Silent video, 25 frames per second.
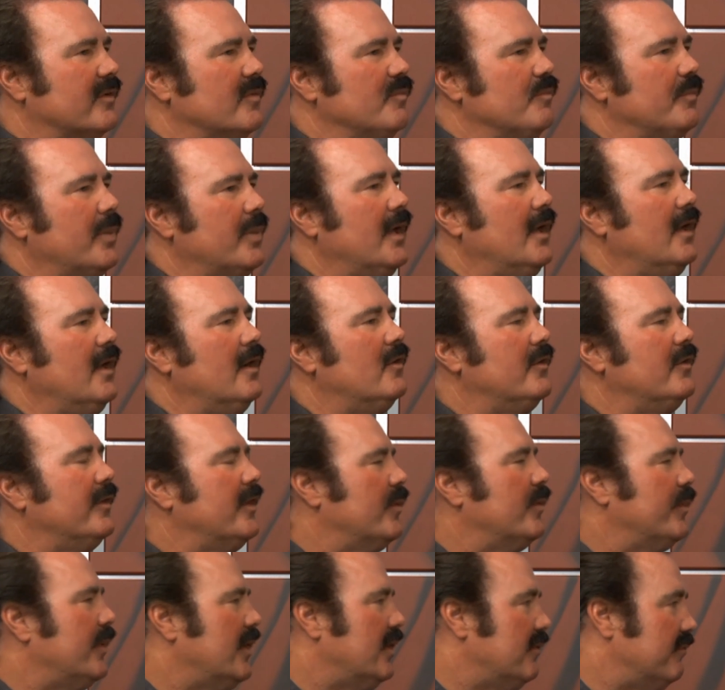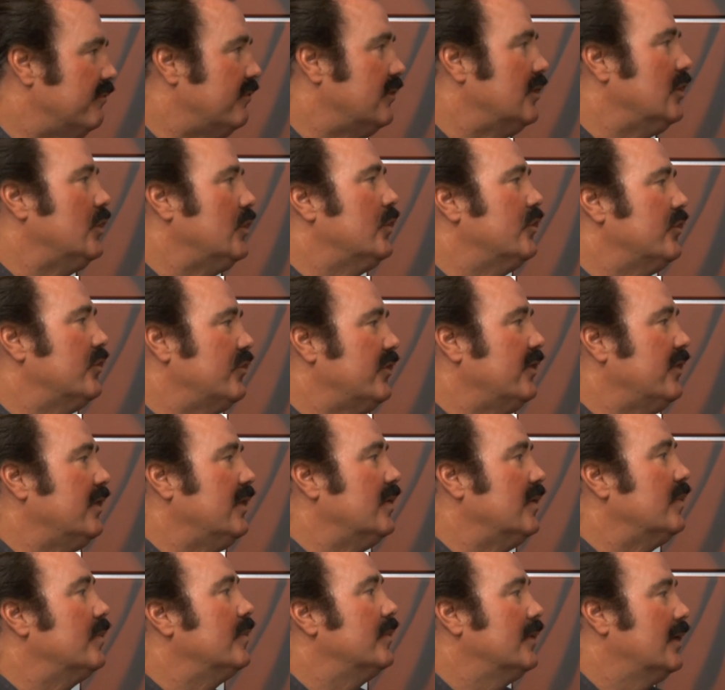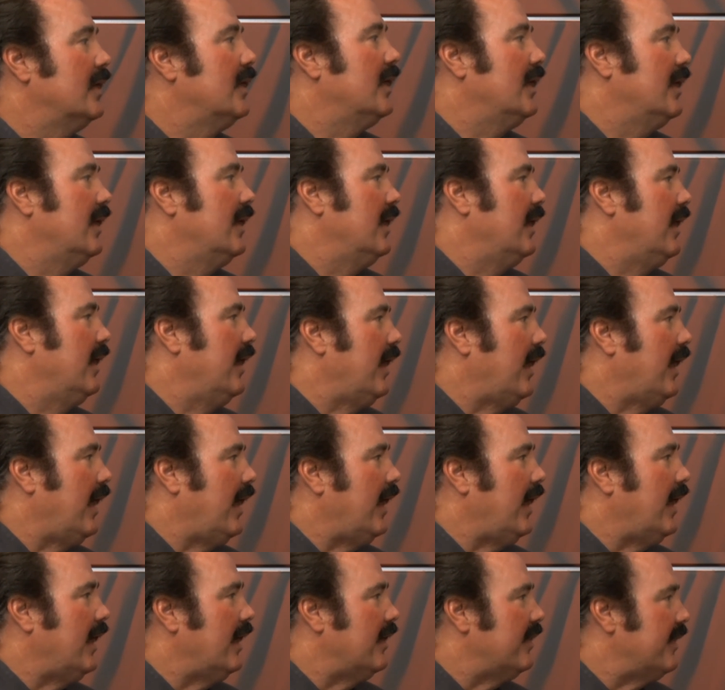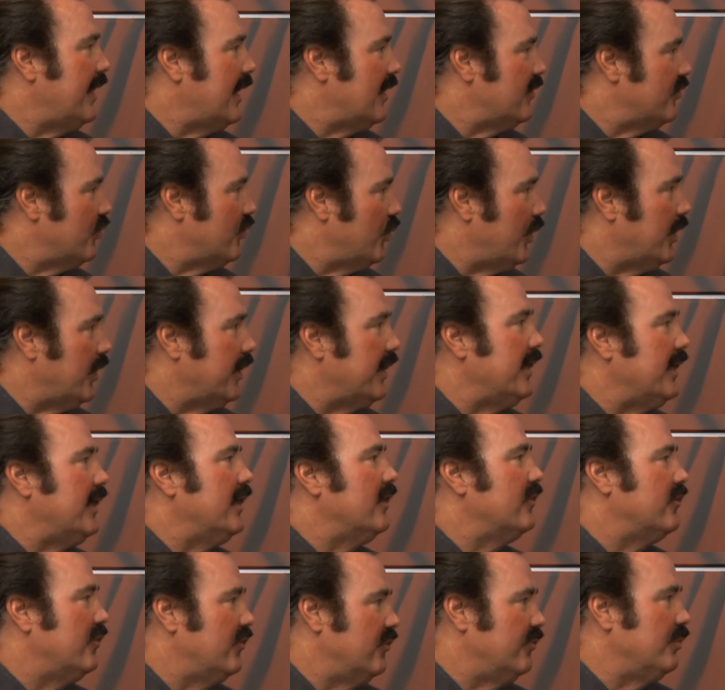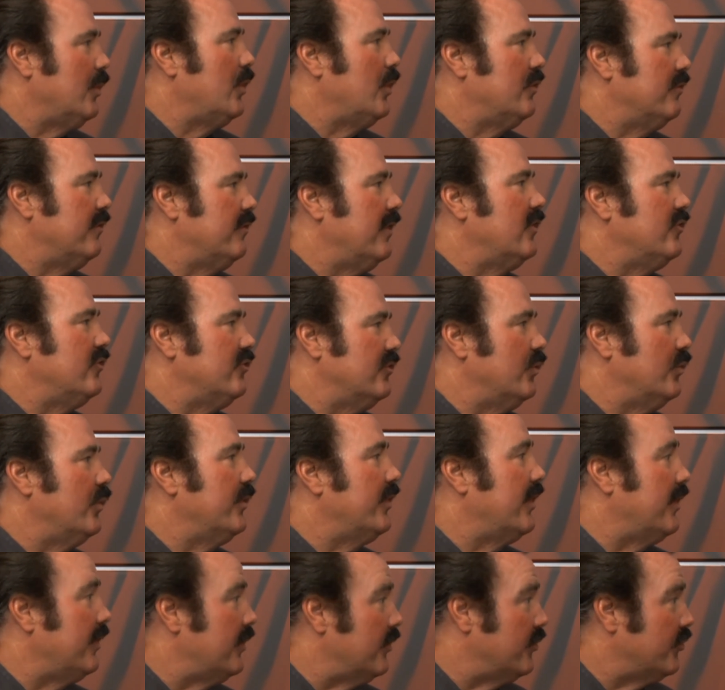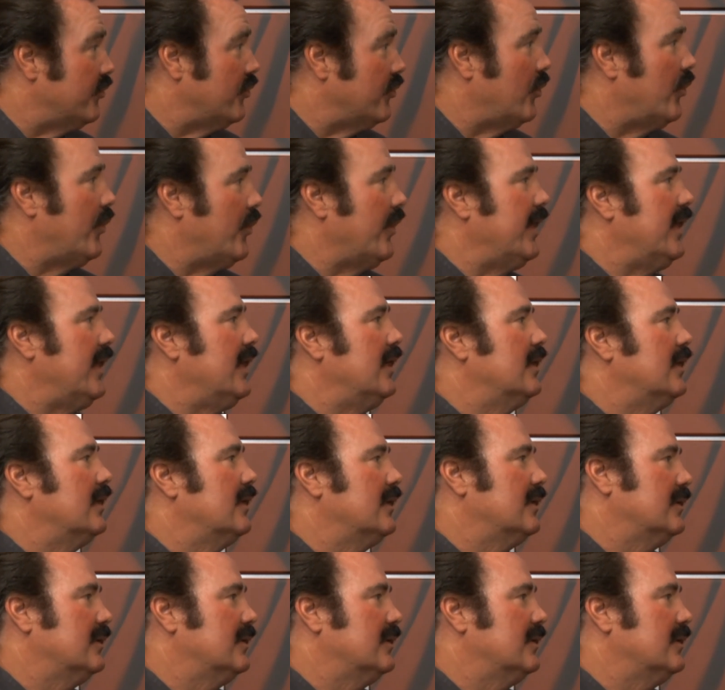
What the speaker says: compel him and influence him. And that's where he gets his motivation within the story.